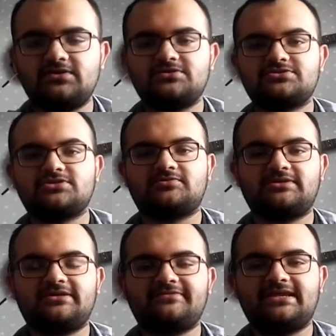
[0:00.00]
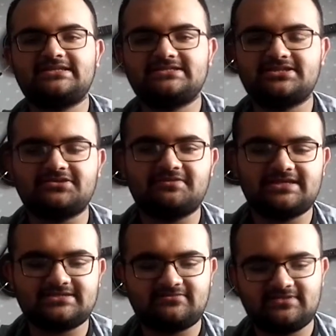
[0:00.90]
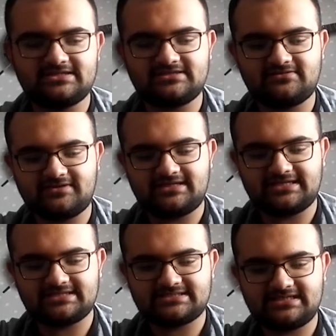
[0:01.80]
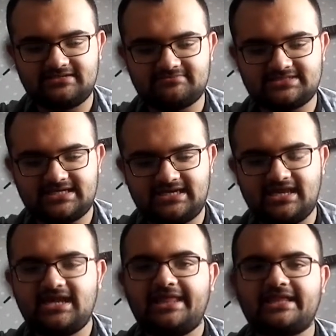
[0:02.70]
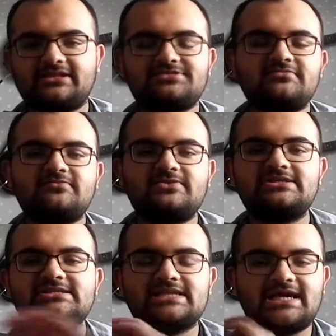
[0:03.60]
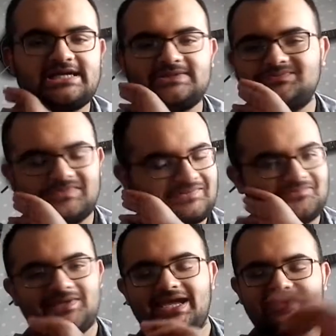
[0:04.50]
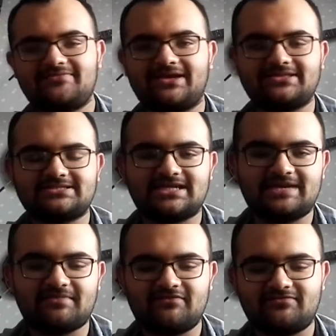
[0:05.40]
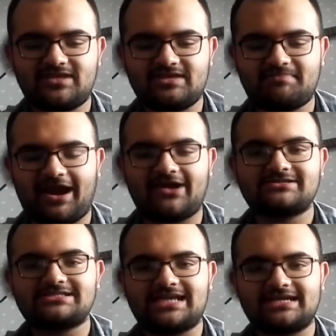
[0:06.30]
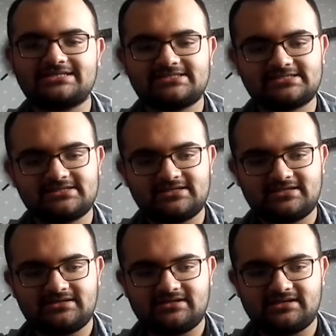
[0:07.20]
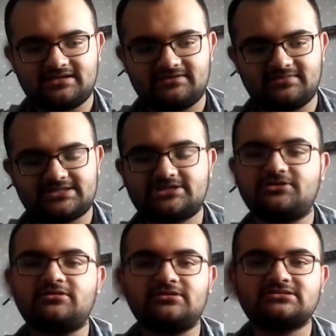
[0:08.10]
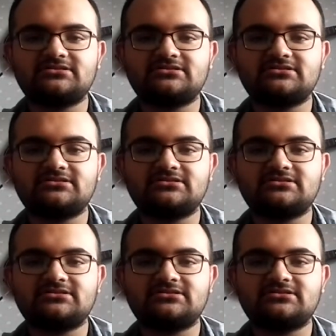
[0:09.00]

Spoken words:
So the one I read to you is the one that she did. Now this one was made around the time of the Paris attacks. It's called